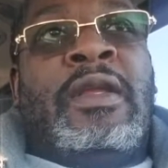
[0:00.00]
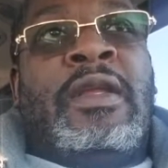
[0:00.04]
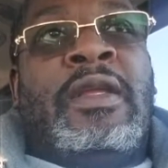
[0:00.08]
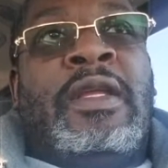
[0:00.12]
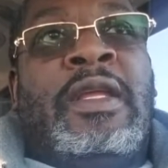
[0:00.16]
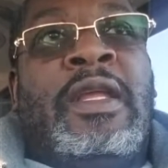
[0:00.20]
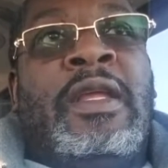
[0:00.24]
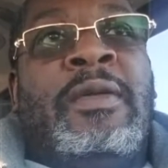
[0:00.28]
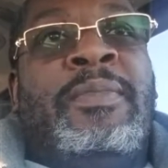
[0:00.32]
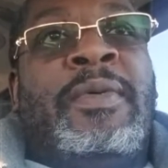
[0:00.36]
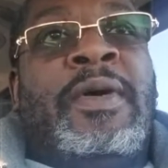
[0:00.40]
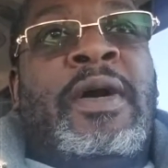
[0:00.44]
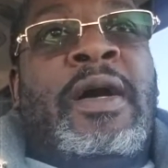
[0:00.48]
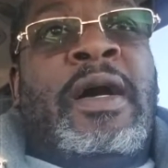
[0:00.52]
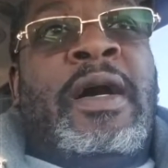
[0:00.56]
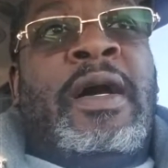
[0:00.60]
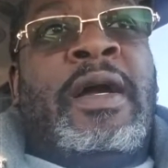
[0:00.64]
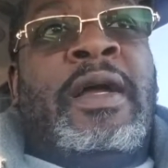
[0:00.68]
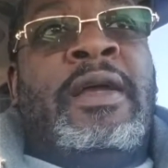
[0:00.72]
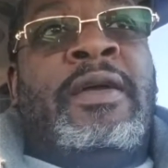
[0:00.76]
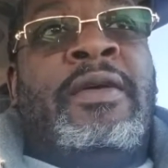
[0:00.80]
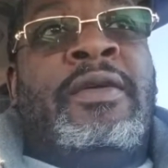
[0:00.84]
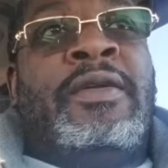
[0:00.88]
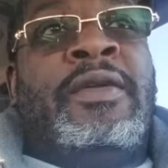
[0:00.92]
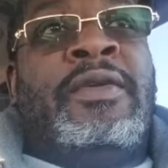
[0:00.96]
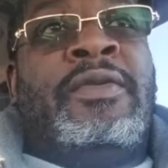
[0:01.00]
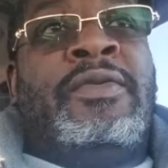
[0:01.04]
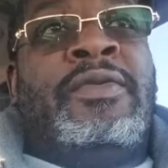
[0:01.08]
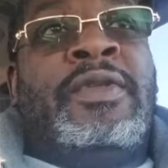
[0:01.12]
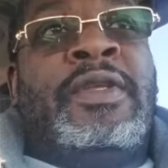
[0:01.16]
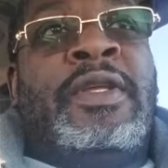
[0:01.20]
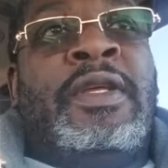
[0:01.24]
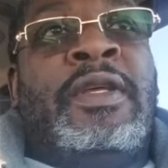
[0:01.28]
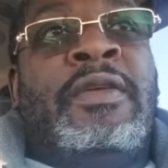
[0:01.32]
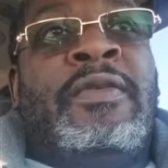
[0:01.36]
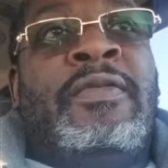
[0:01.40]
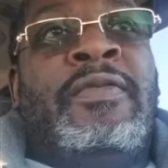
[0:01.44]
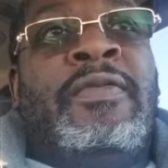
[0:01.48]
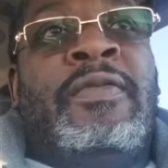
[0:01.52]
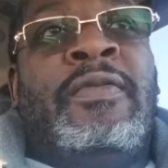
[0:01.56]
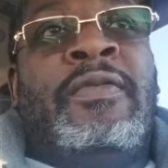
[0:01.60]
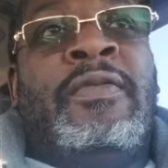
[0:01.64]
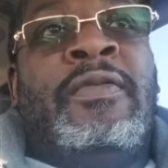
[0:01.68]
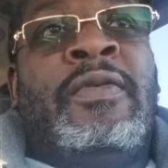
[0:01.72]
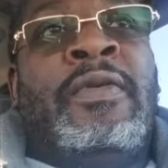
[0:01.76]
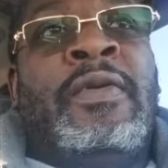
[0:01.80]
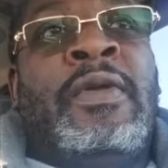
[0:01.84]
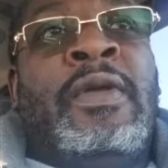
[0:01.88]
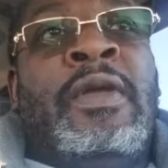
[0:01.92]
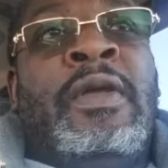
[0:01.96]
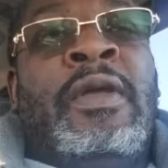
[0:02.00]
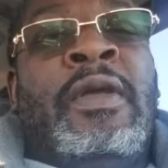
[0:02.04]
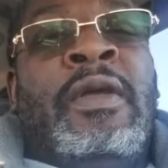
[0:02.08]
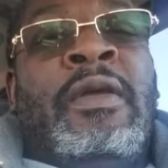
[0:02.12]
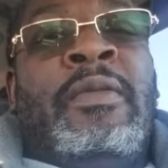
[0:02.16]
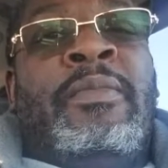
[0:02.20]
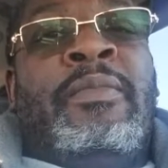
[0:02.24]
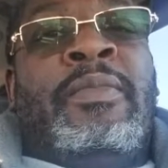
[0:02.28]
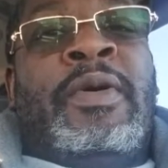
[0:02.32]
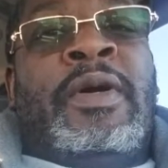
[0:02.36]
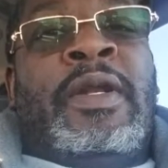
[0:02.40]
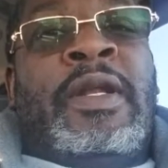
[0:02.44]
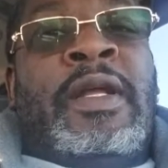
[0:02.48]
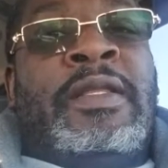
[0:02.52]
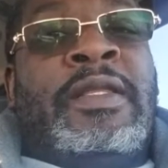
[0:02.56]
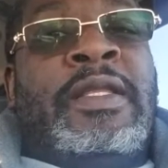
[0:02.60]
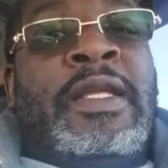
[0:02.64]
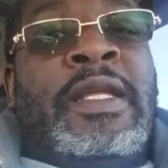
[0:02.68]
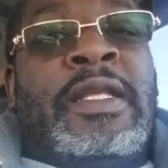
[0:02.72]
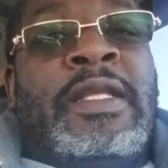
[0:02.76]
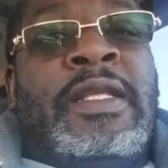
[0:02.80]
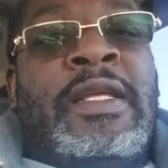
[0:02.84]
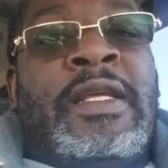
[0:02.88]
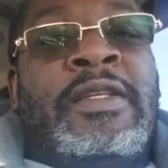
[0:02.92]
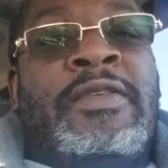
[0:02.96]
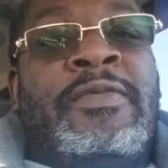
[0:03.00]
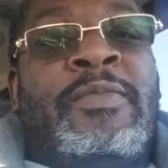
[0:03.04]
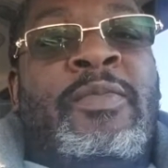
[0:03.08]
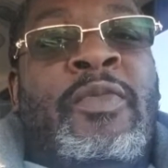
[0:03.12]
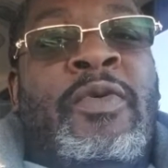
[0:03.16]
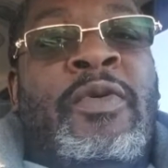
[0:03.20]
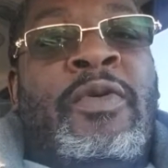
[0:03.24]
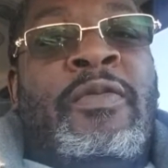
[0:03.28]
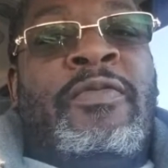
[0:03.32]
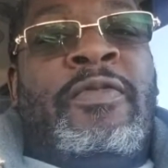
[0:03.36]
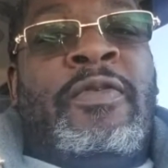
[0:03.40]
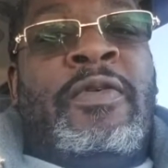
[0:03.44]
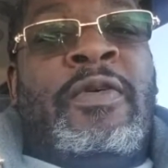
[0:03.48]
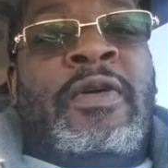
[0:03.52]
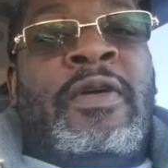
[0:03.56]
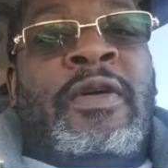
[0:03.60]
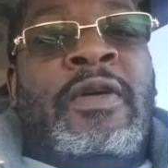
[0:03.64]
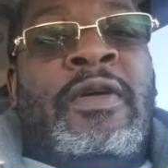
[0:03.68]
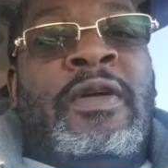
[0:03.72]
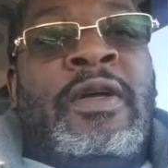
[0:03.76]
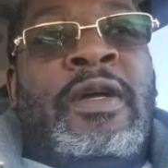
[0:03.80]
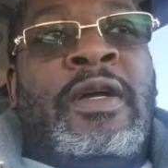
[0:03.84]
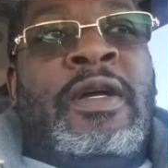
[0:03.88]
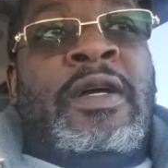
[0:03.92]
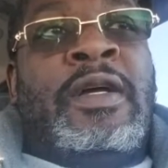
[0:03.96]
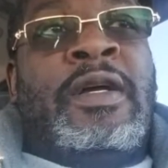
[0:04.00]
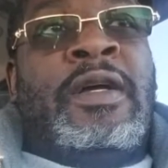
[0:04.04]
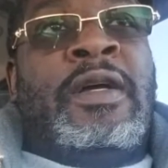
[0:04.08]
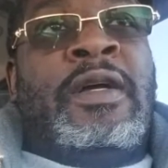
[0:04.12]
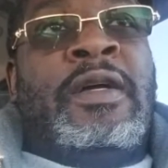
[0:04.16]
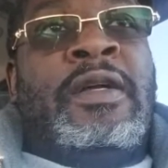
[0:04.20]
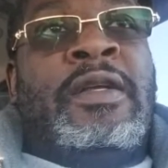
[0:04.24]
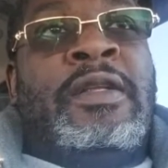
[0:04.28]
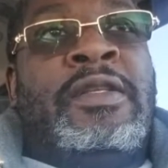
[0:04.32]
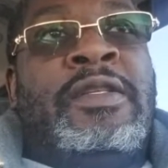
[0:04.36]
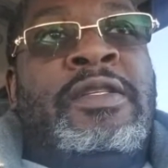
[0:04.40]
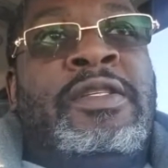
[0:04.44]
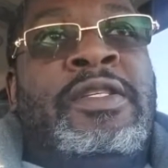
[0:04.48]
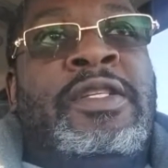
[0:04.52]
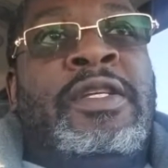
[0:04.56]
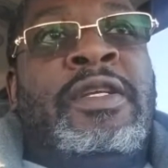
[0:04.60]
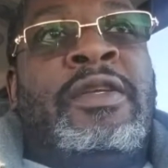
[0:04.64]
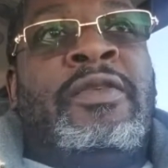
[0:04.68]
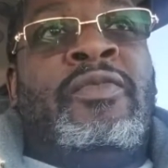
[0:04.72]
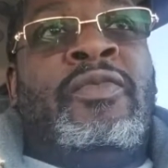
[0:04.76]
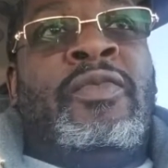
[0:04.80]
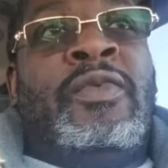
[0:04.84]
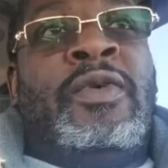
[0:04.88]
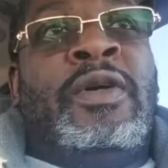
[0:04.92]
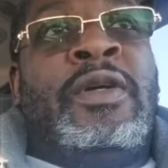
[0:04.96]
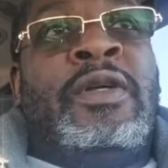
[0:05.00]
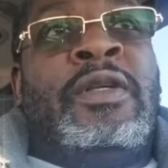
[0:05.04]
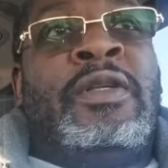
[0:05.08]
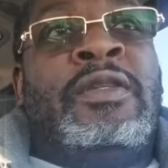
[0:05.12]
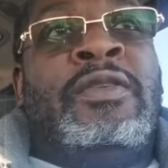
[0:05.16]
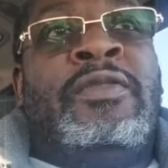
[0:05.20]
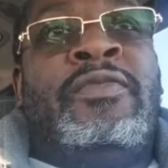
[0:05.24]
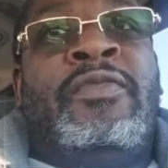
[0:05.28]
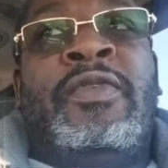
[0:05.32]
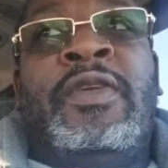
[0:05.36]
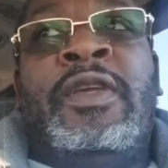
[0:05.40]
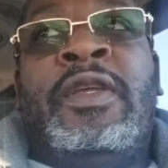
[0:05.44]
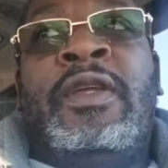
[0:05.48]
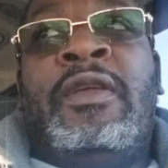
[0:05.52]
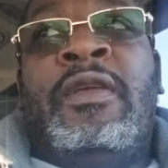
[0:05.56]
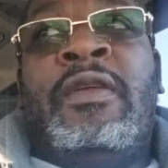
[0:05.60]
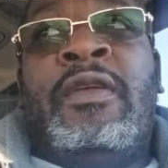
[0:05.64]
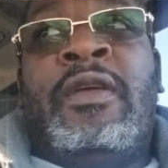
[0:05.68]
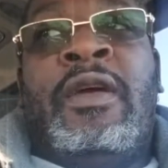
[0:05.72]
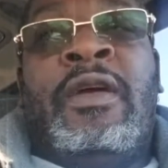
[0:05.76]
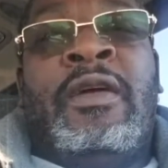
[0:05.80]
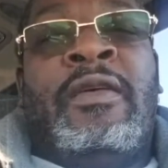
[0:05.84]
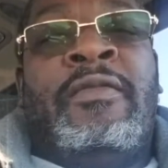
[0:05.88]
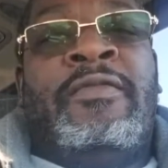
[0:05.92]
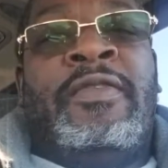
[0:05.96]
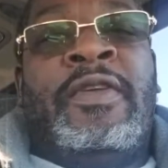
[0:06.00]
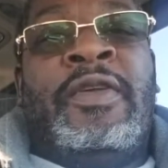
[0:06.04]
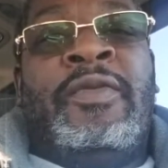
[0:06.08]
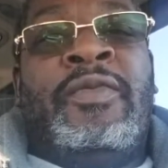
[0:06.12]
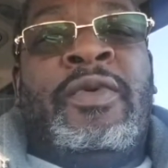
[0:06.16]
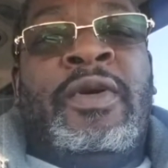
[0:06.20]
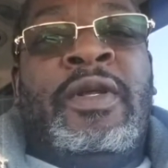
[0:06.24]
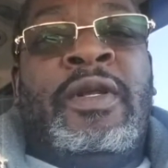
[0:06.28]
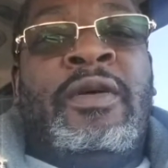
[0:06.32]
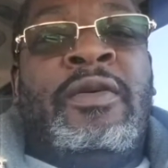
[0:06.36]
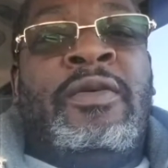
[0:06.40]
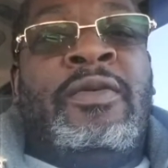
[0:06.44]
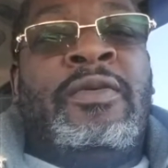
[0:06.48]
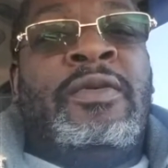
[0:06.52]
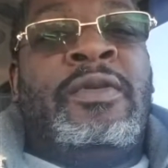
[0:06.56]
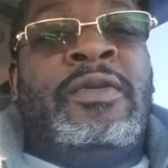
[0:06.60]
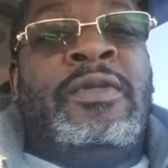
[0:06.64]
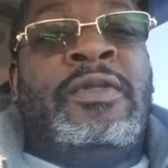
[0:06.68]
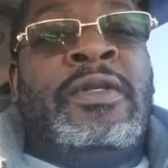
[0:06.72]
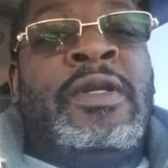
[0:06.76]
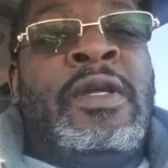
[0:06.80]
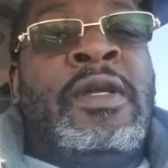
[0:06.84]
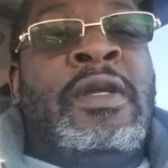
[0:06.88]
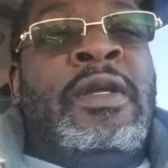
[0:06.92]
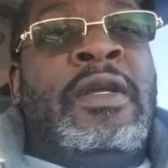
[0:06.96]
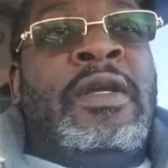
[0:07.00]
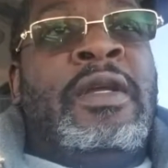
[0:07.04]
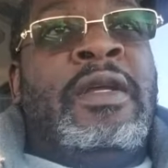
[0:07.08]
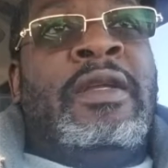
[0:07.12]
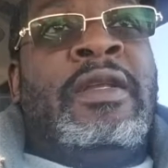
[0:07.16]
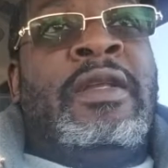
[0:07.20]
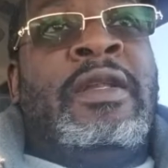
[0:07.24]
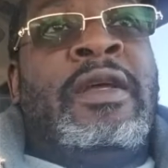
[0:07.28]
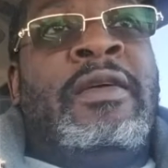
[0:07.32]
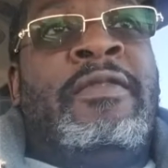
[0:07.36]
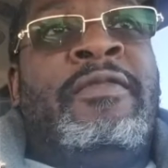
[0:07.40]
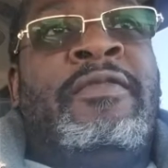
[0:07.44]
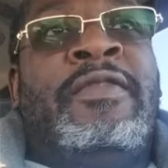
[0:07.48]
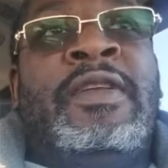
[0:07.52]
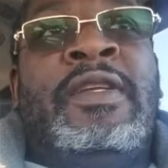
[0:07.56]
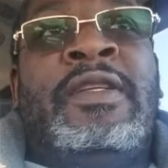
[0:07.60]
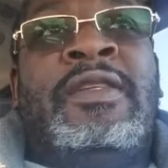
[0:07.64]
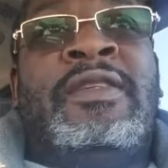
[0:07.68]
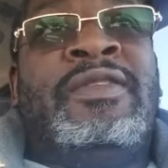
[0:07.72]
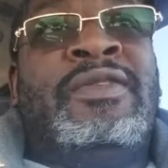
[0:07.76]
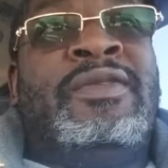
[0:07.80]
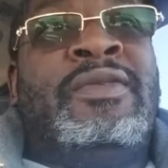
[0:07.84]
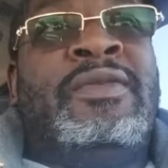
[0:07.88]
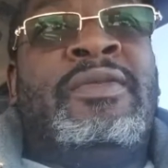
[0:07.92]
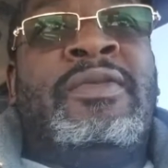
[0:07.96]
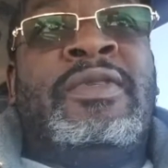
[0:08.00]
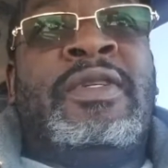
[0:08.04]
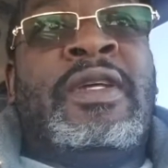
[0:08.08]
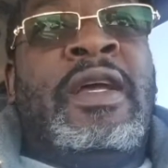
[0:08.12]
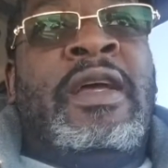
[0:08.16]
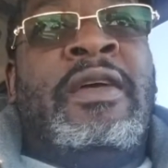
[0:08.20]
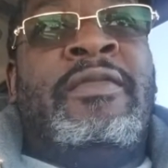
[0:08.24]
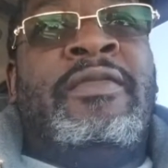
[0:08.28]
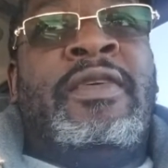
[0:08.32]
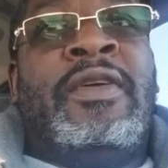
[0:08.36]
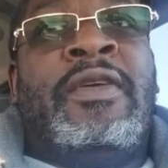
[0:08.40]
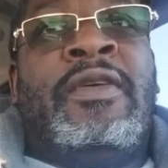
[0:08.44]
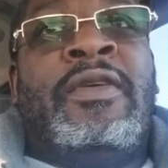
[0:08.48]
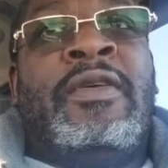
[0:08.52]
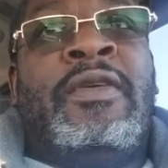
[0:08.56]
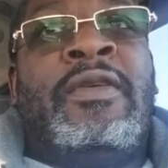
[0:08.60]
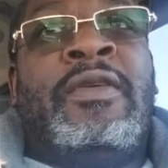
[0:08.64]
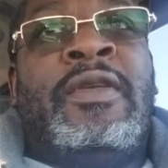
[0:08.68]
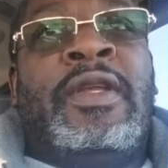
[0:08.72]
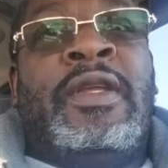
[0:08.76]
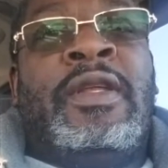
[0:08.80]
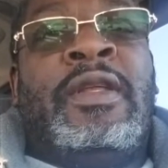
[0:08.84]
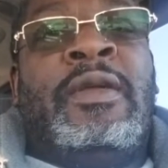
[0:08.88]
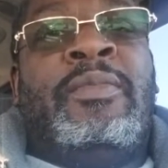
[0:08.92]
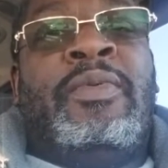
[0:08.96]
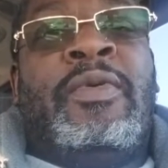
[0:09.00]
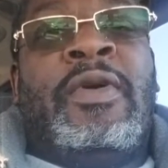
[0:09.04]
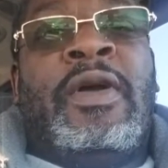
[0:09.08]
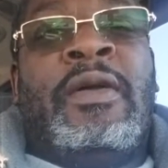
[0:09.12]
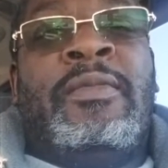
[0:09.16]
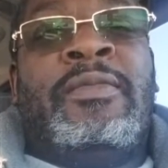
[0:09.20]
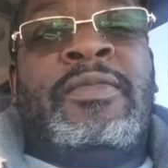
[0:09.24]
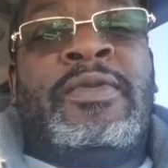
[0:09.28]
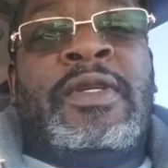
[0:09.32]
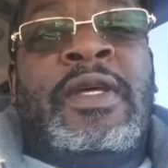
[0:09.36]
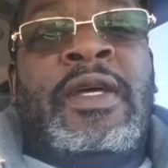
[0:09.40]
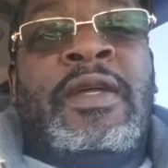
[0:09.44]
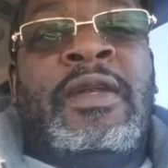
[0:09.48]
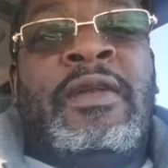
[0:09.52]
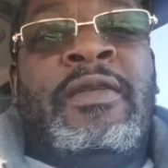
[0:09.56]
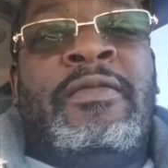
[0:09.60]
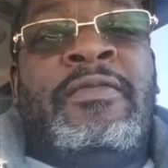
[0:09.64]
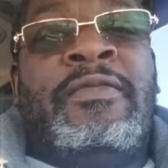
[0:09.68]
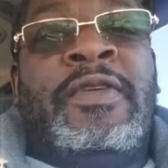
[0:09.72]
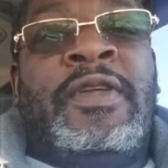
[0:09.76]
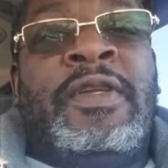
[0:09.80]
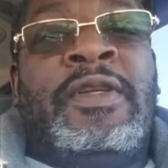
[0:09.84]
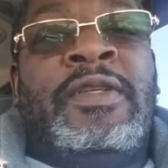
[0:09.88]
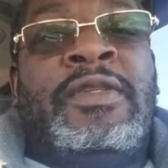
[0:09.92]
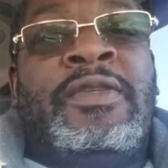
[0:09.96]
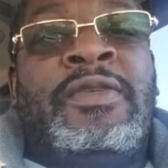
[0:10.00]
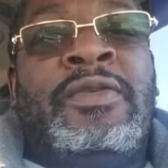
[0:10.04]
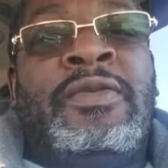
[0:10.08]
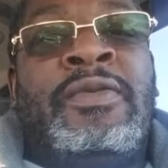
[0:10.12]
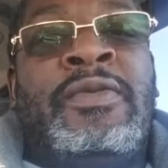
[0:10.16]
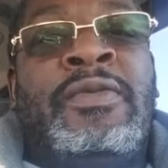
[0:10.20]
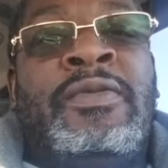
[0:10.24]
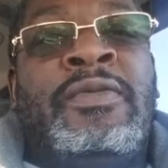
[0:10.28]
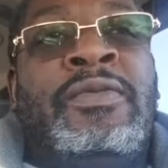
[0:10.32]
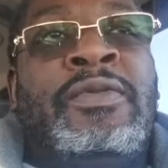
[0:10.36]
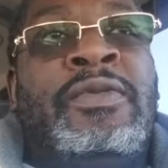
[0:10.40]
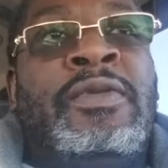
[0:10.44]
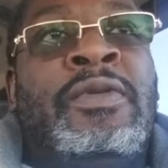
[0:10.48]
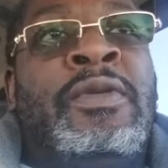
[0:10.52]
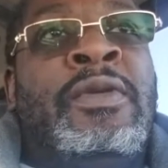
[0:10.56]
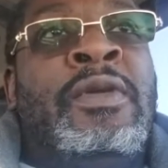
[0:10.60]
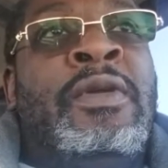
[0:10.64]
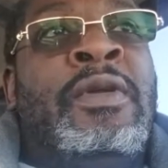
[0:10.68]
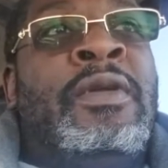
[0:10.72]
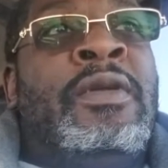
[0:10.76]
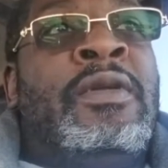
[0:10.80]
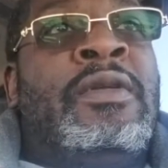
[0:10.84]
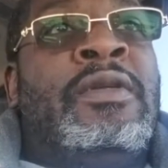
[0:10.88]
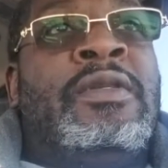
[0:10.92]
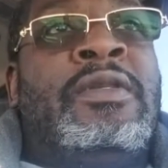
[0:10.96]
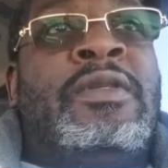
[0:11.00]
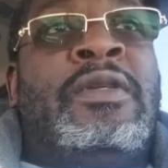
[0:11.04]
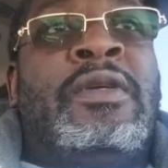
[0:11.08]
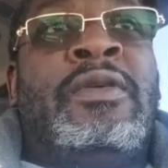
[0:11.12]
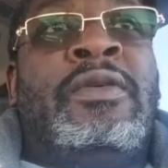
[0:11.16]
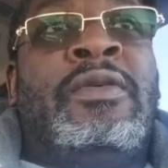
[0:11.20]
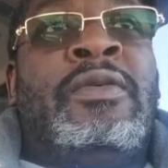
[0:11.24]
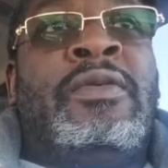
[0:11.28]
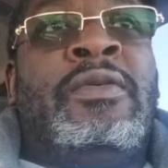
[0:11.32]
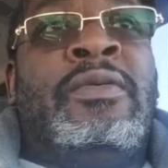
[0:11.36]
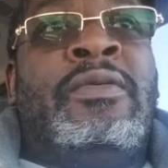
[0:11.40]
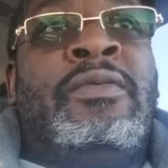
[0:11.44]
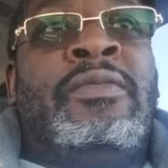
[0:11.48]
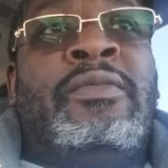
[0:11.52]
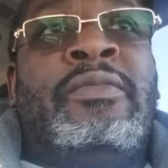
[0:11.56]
keep an eye on your diff, but I think that's more for Gen 1s, V1 owners, and not V2s. I haven't heard any problems out of the V2s. So,